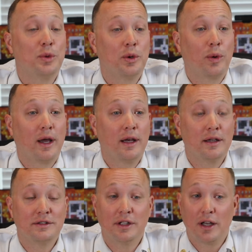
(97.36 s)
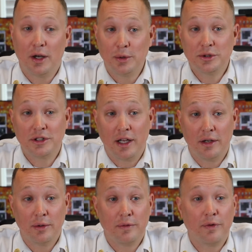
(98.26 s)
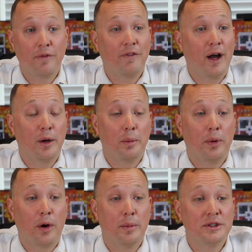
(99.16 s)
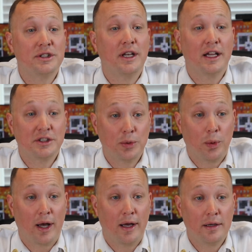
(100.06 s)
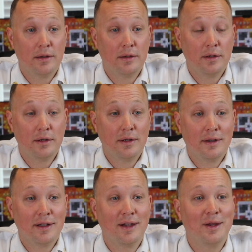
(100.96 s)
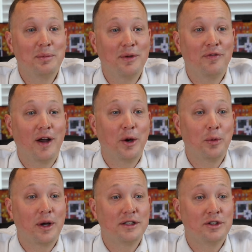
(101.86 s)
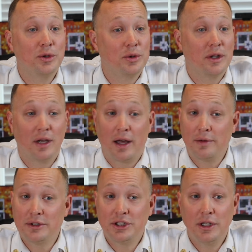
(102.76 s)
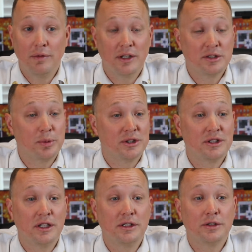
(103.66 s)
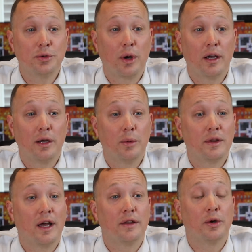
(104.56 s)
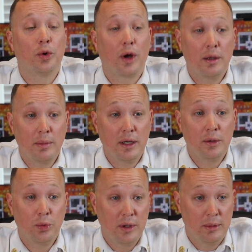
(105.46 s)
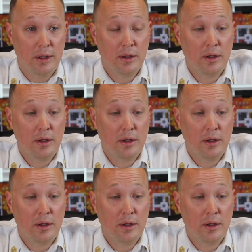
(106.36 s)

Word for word: 1 rating is the gold standard for fire departments nationwide. Columbia Fire and Rescue could not have achieved this prestigious rating without the great men and women